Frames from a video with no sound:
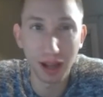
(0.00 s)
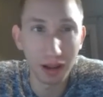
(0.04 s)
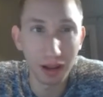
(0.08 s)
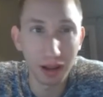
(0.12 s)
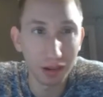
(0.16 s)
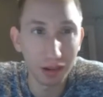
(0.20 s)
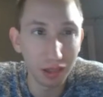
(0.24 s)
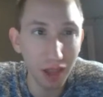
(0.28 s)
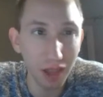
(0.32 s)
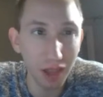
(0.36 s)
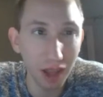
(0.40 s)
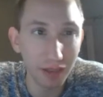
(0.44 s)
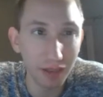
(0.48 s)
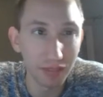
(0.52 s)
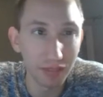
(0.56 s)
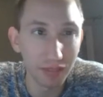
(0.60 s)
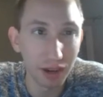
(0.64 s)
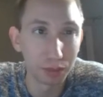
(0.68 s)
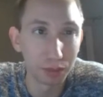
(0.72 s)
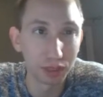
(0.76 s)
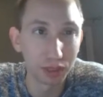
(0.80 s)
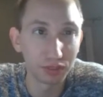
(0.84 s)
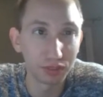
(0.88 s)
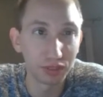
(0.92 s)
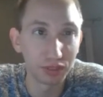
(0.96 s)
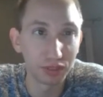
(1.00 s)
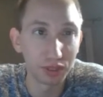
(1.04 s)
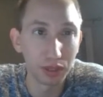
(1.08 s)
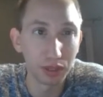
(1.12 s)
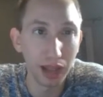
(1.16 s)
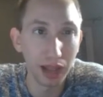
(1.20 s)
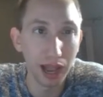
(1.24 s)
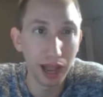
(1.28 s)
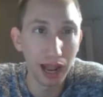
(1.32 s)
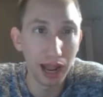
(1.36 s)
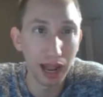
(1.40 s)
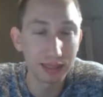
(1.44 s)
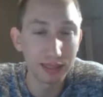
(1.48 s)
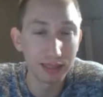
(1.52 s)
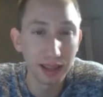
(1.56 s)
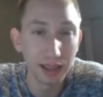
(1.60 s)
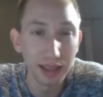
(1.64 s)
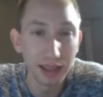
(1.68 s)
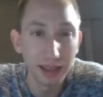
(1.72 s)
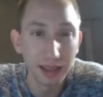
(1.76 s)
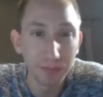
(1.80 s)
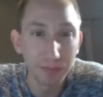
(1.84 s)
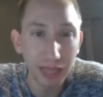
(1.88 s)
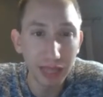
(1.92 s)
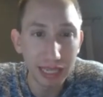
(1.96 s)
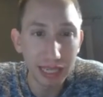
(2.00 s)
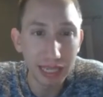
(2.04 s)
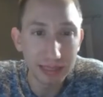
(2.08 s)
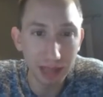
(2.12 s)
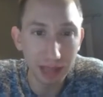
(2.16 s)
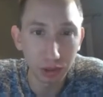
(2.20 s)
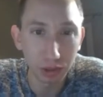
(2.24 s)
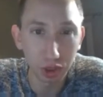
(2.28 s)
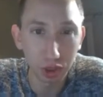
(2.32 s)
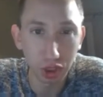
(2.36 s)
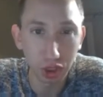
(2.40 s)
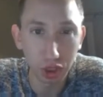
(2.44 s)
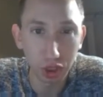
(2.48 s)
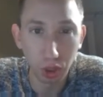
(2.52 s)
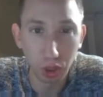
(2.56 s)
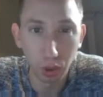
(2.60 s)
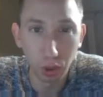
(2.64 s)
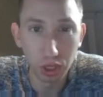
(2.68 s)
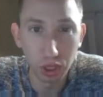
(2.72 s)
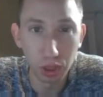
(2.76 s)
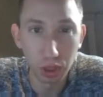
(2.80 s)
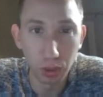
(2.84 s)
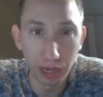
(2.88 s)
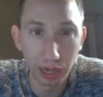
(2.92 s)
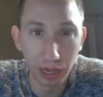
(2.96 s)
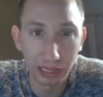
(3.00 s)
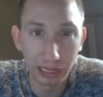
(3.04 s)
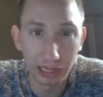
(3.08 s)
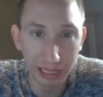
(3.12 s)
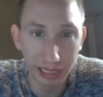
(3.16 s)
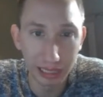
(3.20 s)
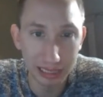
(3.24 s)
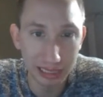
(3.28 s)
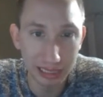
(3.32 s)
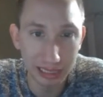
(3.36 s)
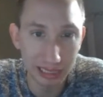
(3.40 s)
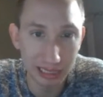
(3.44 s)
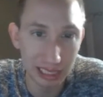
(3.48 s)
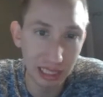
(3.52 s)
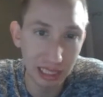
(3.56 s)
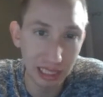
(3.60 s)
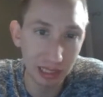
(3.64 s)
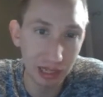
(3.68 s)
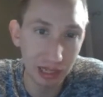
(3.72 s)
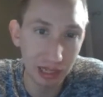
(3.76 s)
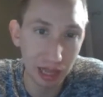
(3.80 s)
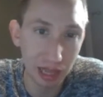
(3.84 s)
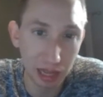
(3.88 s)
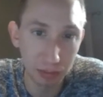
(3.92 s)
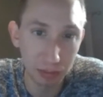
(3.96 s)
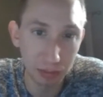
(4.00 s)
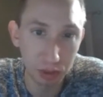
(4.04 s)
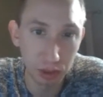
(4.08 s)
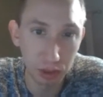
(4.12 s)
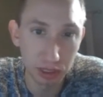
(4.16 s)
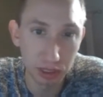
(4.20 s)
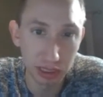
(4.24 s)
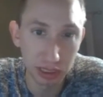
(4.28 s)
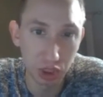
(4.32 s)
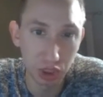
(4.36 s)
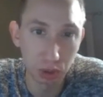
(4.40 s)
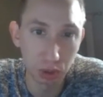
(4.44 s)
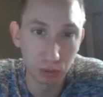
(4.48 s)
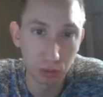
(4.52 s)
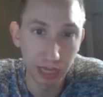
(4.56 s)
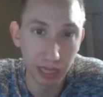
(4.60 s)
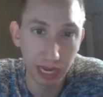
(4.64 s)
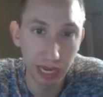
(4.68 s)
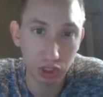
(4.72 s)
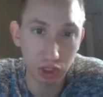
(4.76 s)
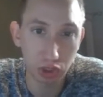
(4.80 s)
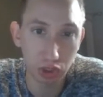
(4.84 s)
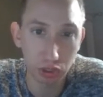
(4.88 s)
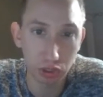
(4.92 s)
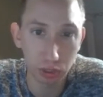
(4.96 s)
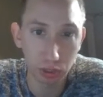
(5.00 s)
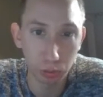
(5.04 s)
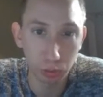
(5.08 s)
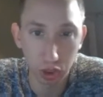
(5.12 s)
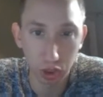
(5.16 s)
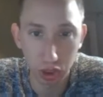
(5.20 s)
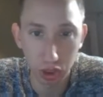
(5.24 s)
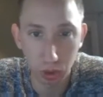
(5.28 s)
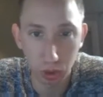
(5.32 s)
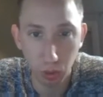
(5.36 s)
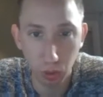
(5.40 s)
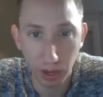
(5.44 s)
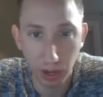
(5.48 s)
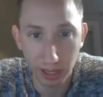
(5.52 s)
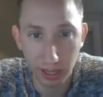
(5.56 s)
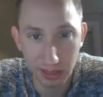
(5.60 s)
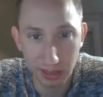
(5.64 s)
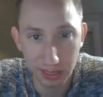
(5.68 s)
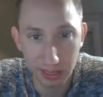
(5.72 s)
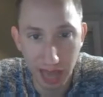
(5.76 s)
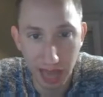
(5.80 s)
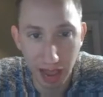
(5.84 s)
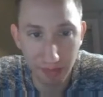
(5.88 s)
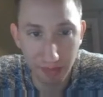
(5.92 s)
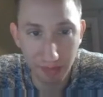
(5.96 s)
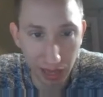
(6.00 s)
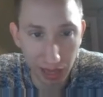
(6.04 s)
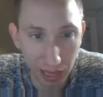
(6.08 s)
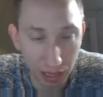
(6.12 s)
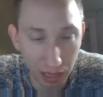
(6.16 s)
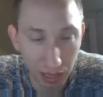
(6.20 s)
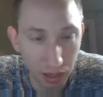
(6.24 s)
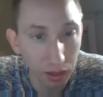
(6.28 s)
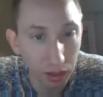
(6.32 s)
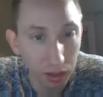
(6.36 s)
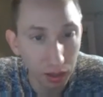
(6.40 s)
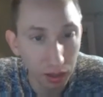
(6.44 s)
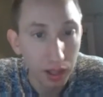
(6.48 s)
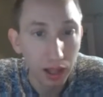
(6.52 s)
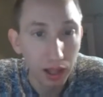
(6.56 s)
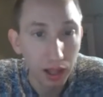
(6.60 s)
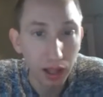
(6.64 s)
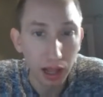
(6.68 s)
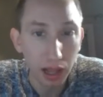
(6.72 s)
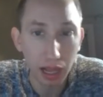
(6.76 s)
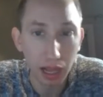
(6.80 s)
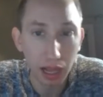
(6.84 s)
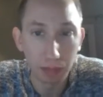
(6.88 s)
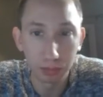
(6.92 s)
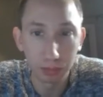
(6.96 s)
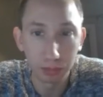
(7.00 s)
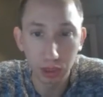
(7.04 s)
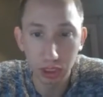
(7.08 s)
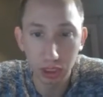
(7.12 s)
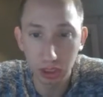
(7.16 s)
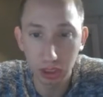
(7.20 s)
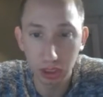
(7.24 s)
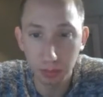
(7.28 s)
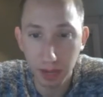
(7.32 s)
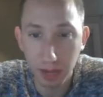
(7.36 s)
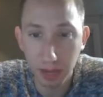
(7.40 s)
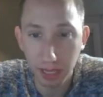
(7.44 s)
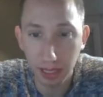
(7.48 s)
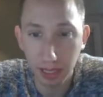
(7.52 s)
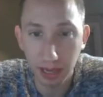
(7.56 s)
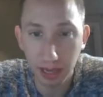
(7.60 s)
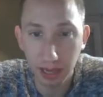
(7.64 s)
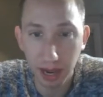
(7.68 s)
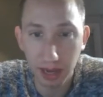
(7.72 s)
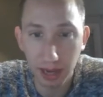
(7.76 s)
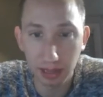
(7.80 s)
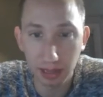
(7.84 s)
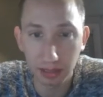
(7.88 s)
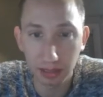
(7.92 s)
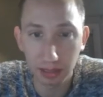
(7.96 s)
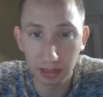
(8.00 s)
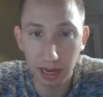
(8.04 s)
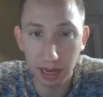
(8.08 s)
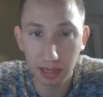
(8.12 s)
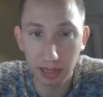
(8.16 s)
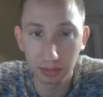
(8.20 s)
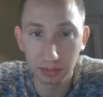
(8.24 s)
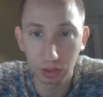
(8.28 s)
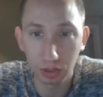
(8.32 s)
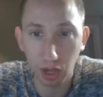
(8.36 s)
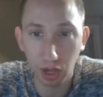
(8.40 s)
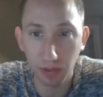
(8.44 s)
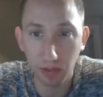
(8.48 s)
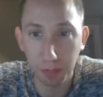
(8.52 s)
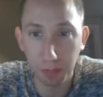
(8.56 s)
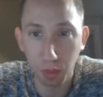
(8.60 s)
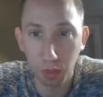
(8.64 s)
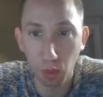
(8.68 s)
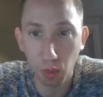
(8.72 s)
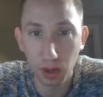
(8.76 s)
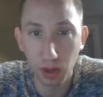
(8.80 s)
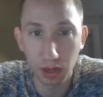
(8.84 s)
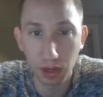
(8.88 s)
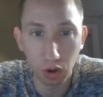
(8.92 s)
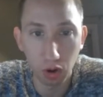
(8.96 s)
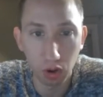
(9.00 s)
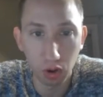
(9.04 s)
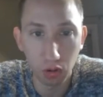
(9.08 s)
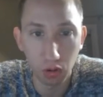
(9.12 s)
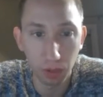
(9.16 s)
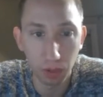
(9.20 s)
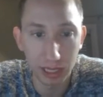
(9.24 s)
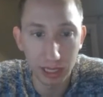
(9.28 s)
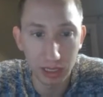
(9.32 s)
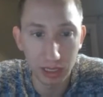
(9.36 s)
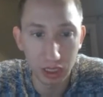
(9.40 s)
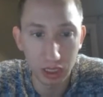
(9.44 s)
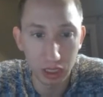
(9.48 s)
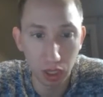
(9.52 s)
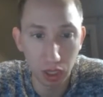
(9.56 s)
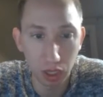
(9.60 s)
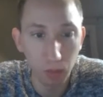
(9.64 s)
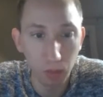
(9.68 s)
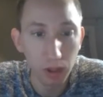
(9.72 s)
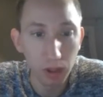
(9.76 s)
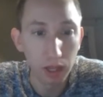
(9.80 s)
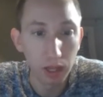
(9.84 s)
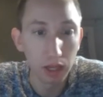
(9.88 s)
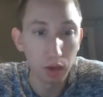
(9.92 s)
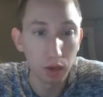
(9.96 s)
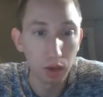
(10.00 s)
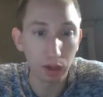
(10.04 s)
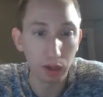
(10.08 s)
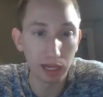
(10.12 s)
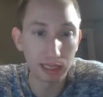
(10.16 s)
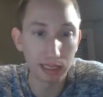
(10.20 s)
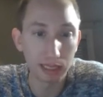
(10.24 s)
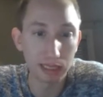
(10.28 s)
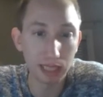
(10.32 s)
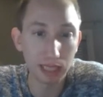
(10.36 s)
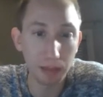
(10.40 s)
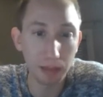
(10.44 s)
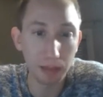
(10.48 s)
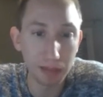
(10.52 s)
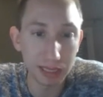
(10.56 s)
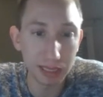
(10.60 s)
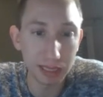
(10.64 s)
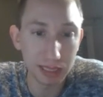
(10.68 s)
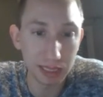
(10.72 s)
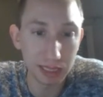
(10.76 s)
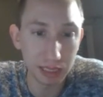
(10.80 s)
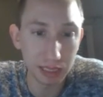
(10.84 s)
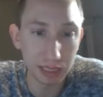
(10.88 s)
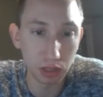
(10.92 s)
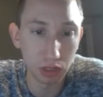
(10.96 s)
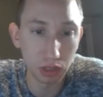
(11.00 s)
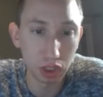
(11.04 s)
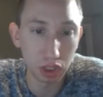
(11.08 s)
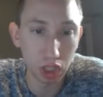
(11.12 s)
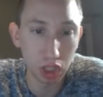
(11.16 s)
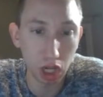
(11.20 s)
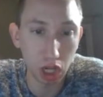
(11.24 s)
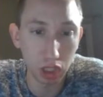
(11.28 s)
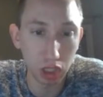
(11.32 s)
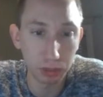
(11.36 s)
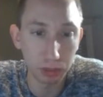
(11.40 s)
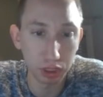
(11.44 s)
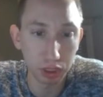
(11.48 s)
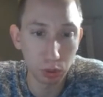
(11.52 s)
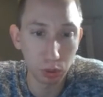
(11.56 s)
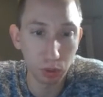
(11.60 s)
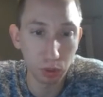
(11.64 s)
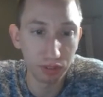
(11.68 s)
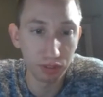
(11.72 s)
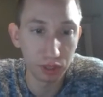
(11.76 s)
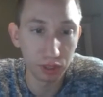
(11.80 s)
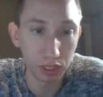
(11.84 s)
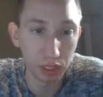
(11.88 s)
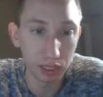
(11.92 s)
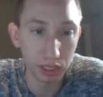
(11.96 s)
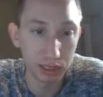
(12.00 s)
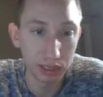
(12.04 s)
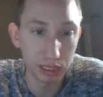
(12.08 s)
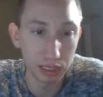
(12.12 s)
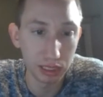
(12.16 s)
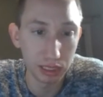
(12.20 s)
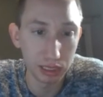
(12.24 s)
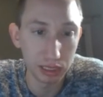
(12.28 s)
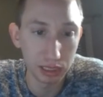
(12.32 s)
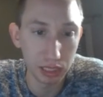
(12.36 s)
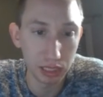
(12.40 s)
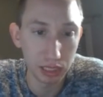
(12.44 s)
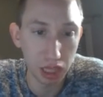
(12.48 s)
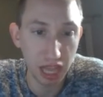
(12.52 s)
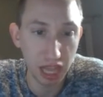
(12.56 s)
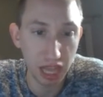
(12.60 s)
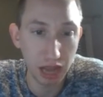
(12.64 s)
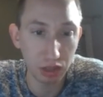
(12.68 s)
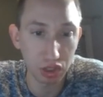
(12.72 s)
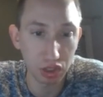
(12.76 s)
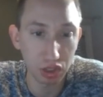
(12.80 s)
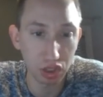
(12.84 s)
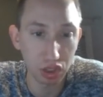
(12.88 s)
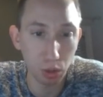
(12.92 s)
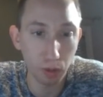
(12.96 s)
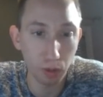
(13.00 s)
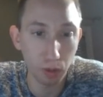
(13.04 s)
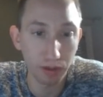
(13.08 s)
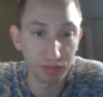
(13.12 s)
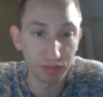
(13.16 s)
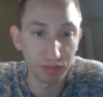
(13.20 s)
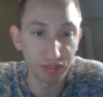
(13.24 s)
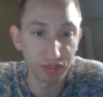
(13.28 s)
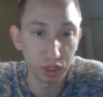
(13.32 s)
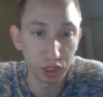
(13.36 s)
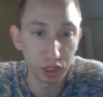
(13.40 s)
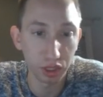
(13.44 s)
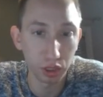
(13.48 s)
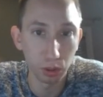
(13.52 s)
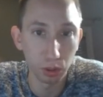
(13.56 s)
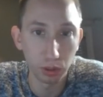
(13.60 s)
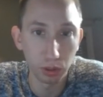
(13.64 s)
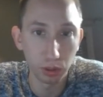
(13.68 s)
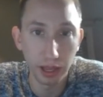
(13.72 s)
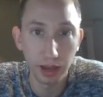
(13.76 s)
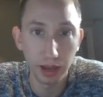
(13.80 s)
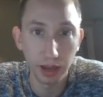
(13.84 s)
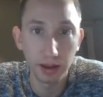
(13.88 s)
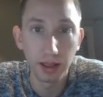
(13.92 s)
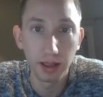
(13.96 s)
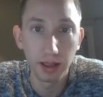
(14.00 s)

a lot of numbers for you guys, is I'll show you a listing. So this is Sudan Street, which is right in Savin Hill, just to make it kind of drive the point home, right? So when I say mid $600 per square foot, you can see this is a 1,000 square foot unit